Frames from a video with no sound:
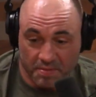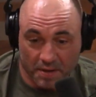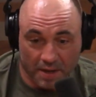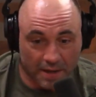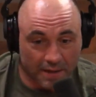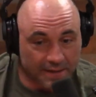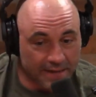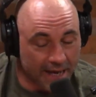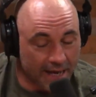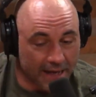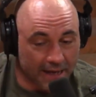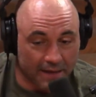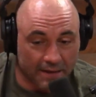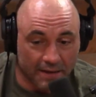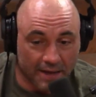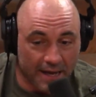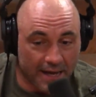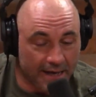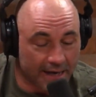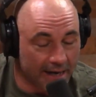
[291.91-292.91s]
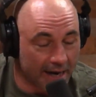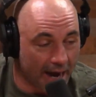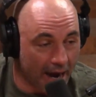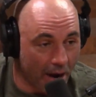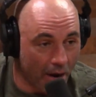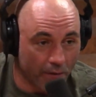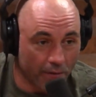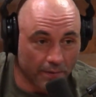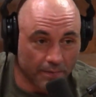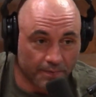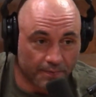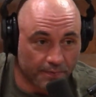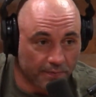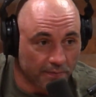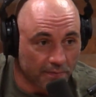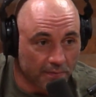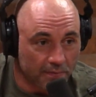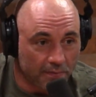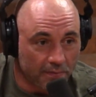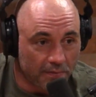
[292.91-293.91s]
yeah. Look, Teddy laid it out.
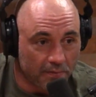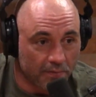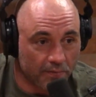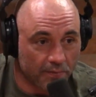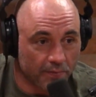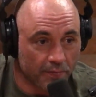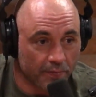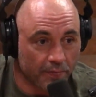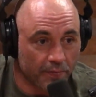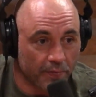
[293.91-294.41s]
And